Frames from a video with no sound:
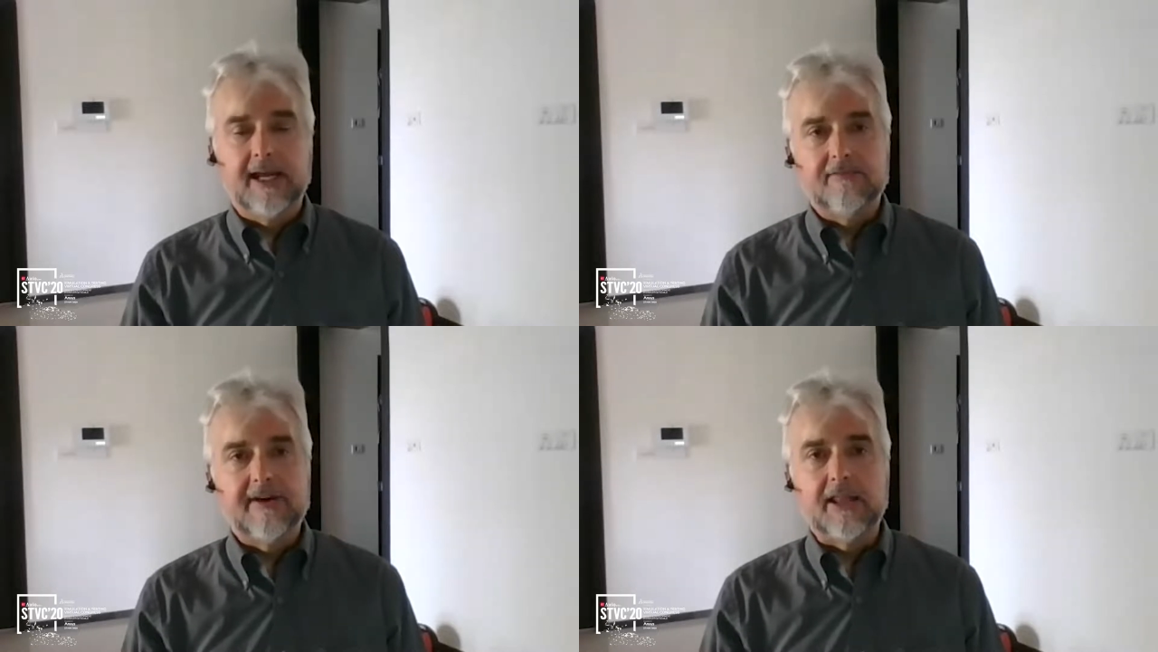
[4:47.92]

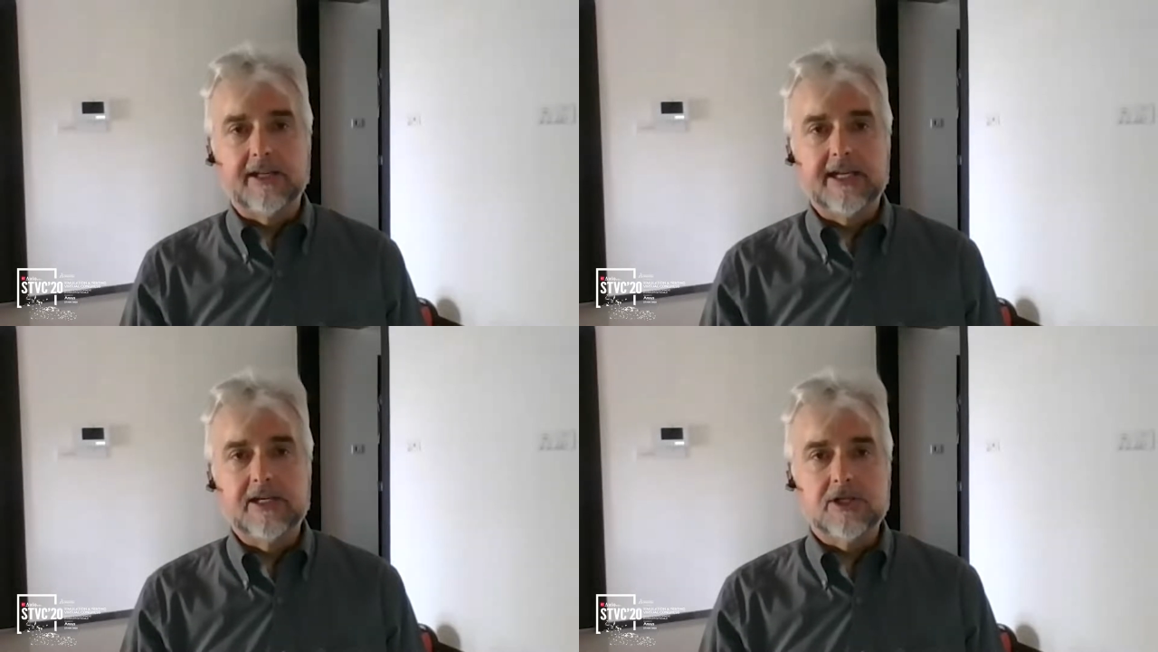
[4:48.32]
and the
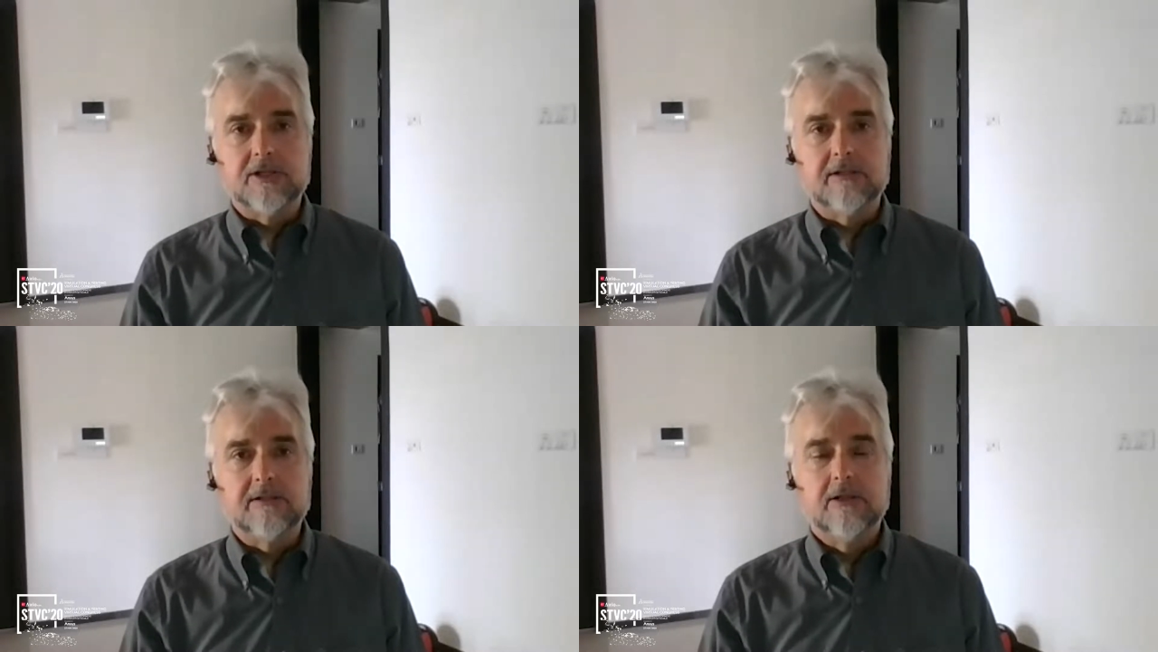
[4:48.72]

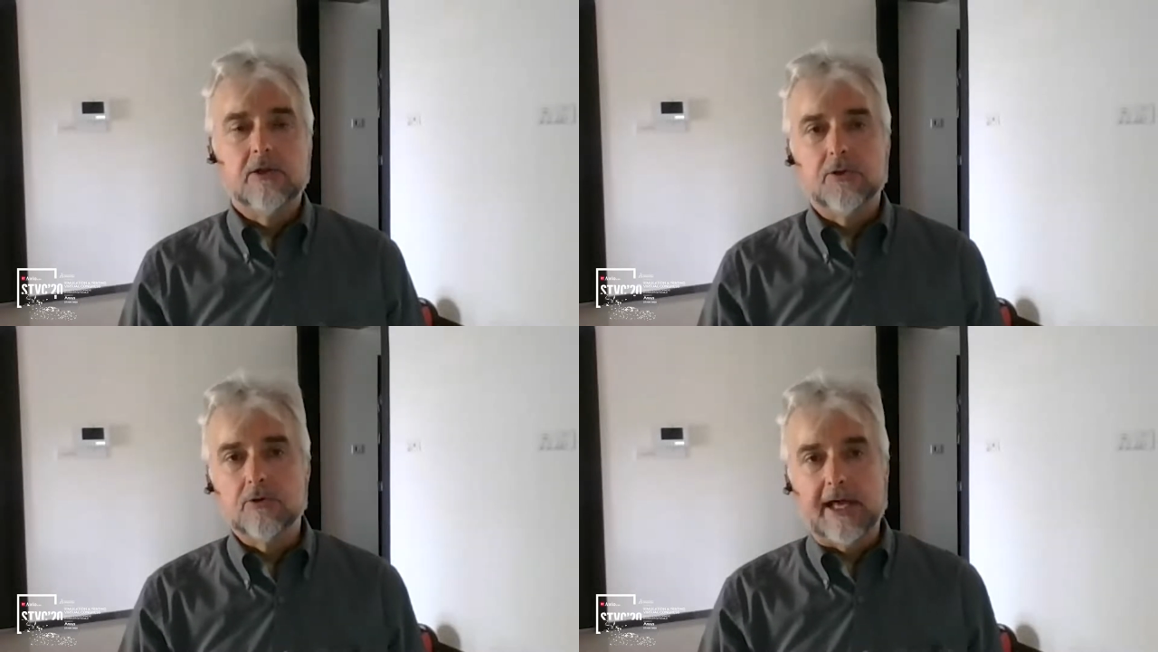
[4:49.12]
validation
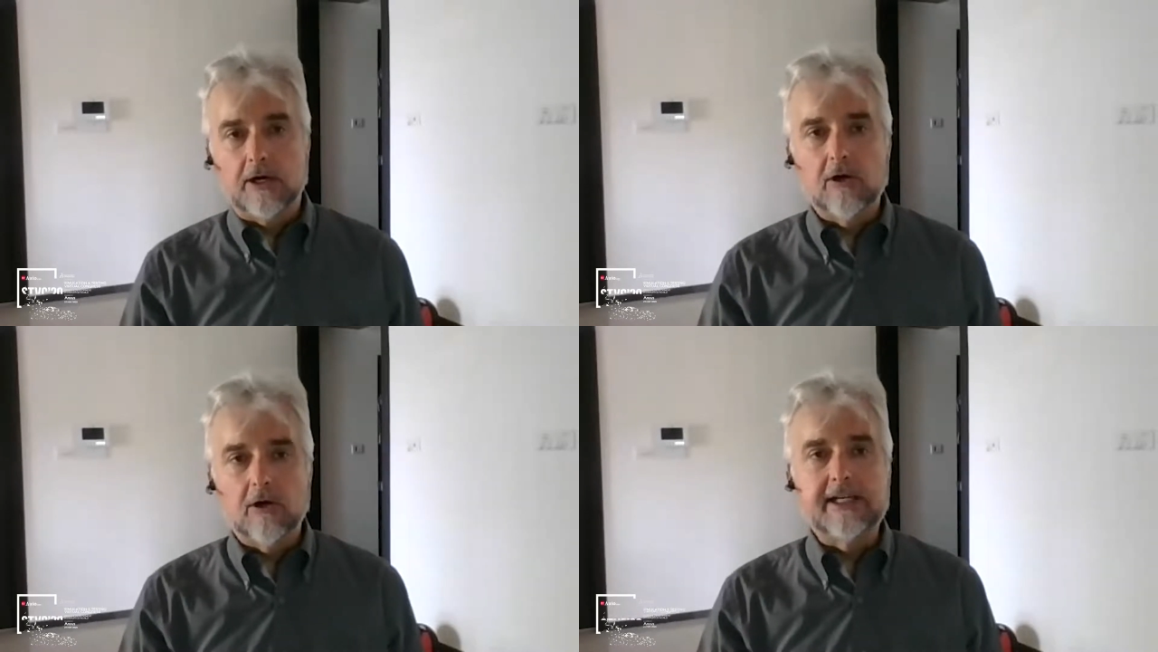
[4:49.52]
through
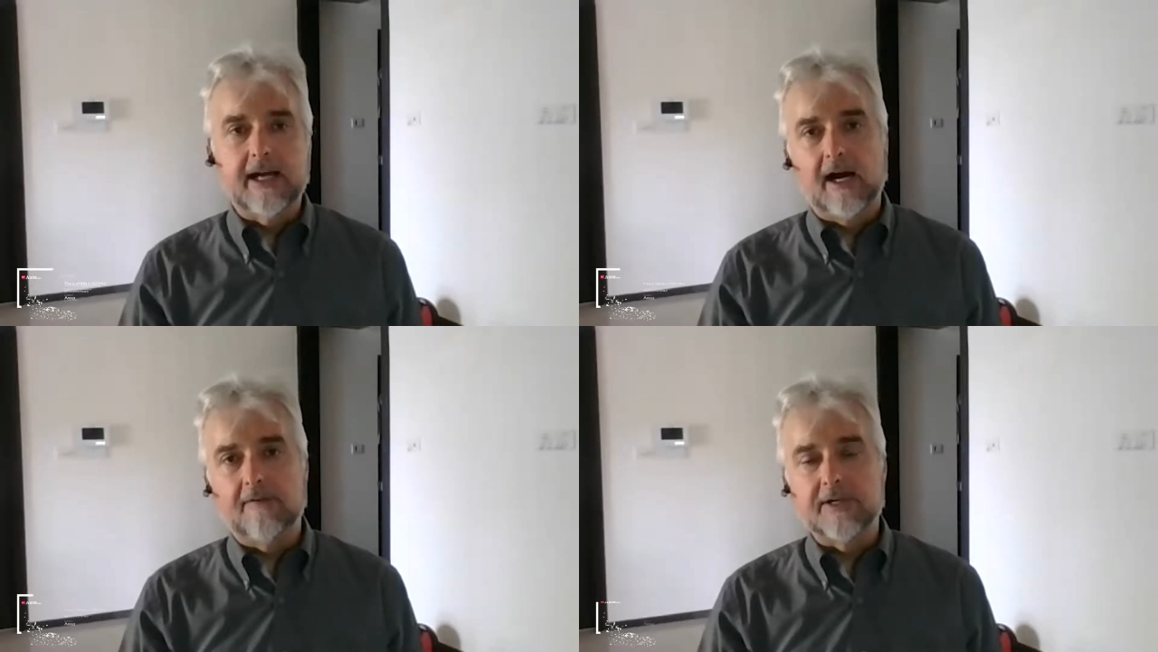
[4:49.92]
that early
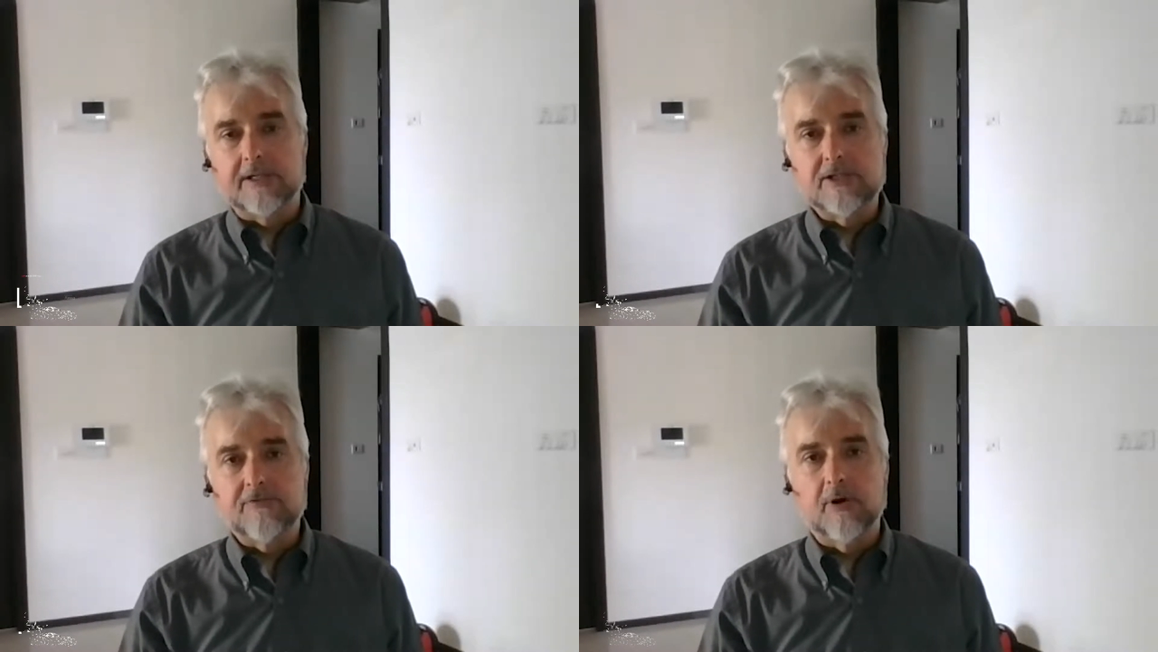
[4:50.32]

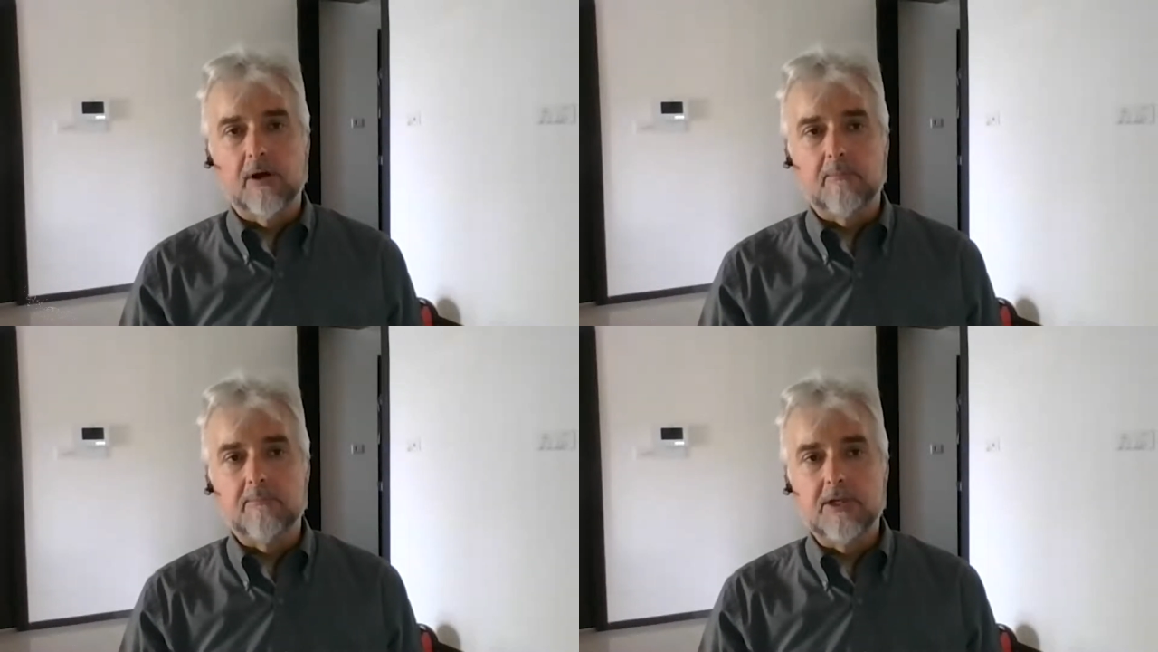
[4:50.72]
confidence
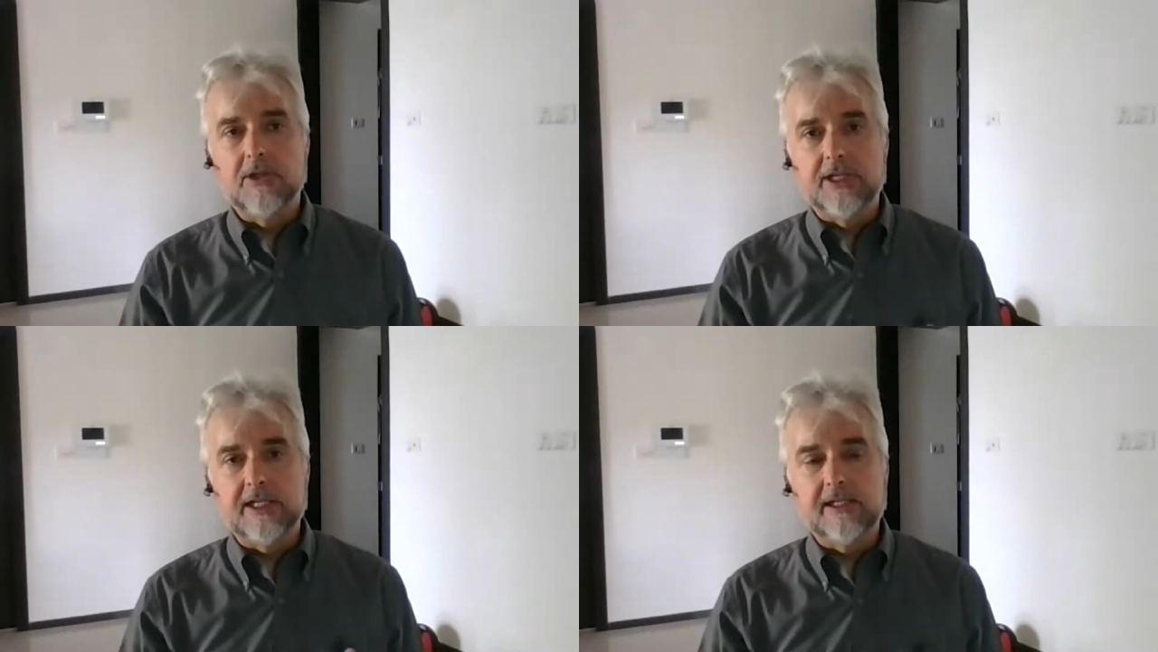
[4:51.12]
from
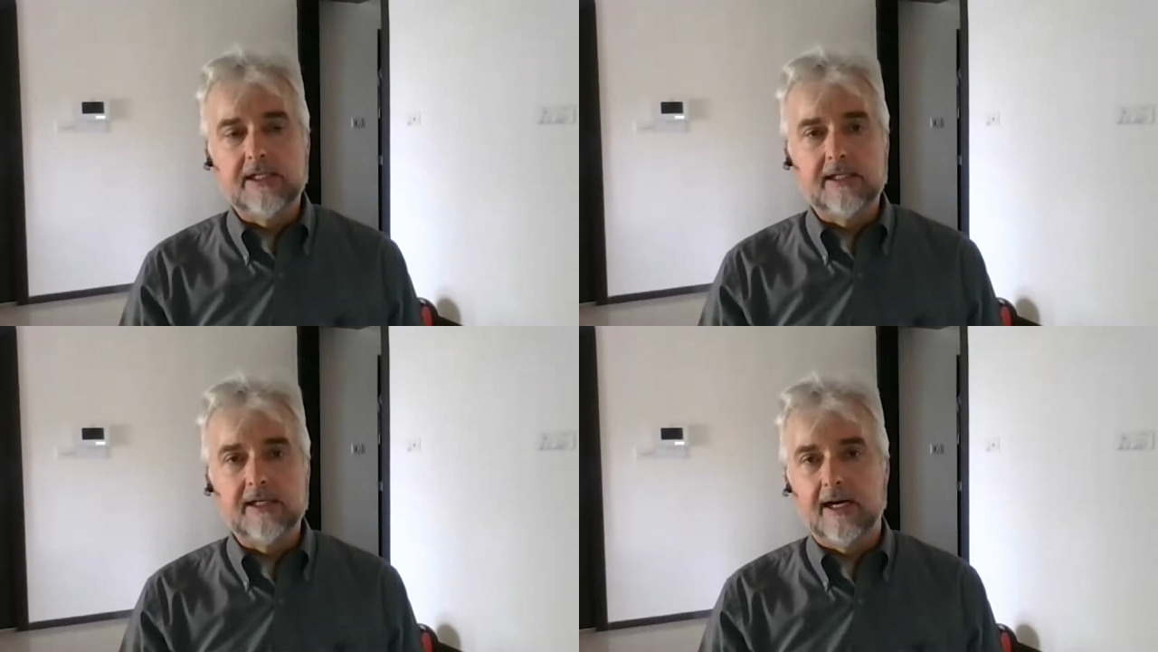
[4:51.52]

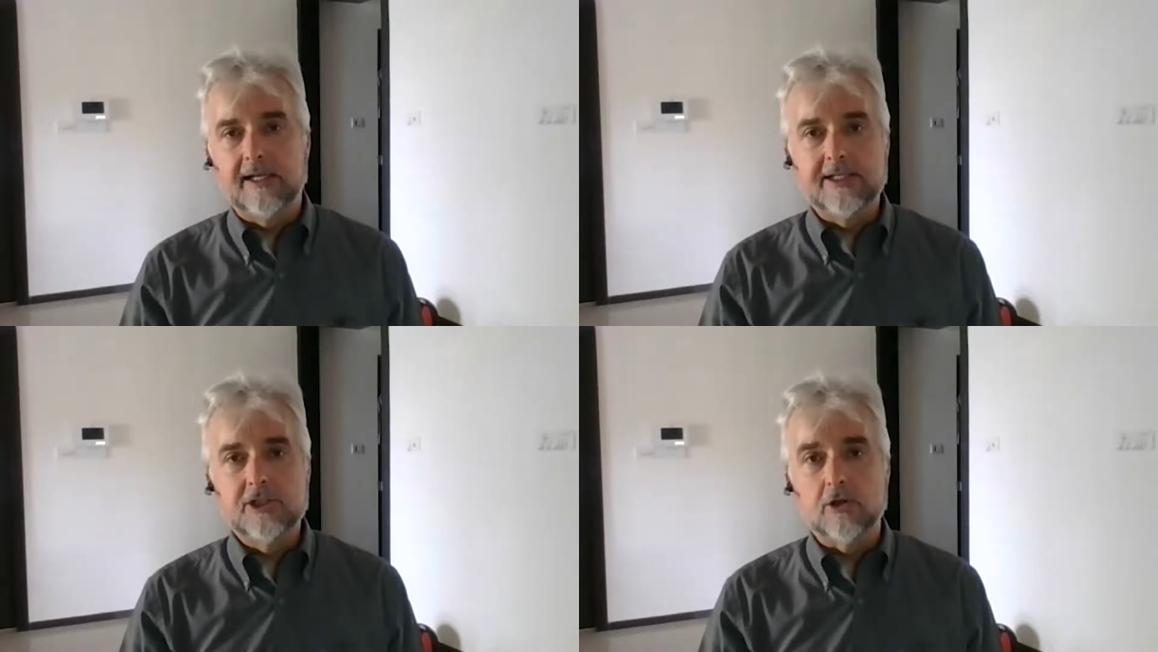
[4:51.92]
the
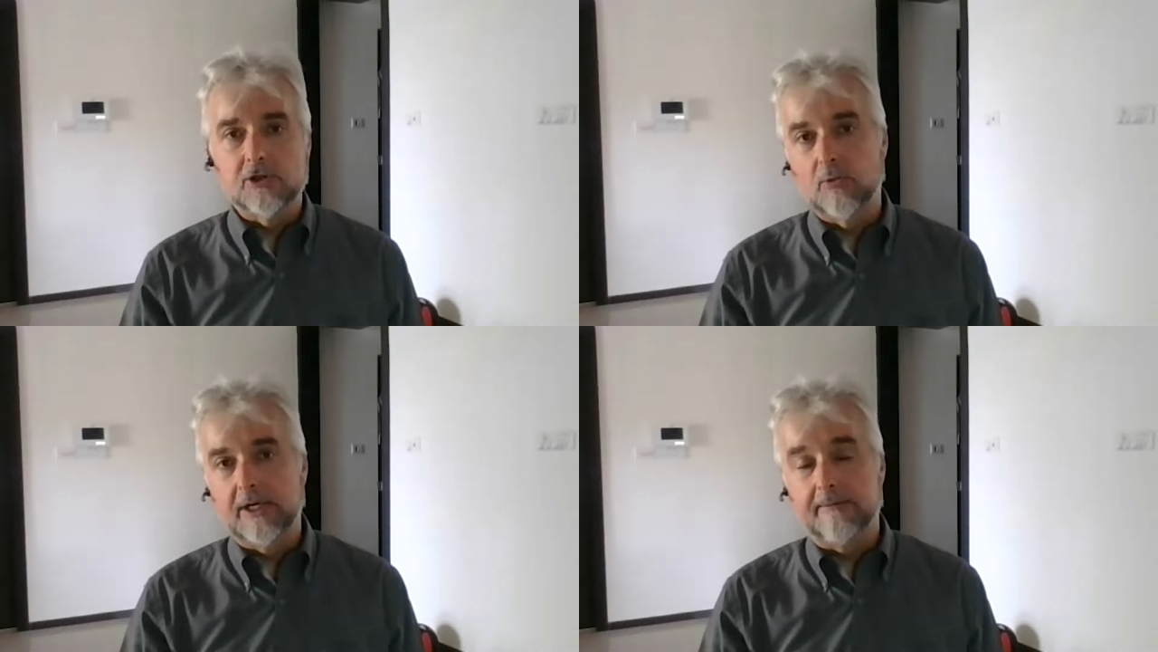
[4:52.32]
uh, digital
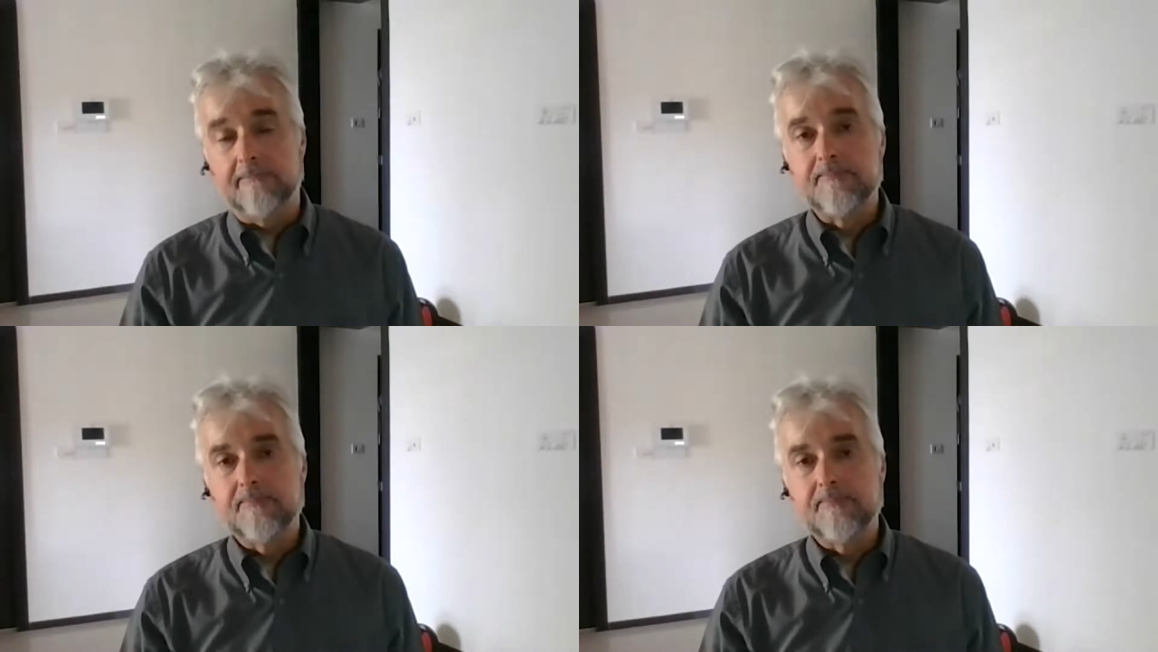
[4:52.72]
twin.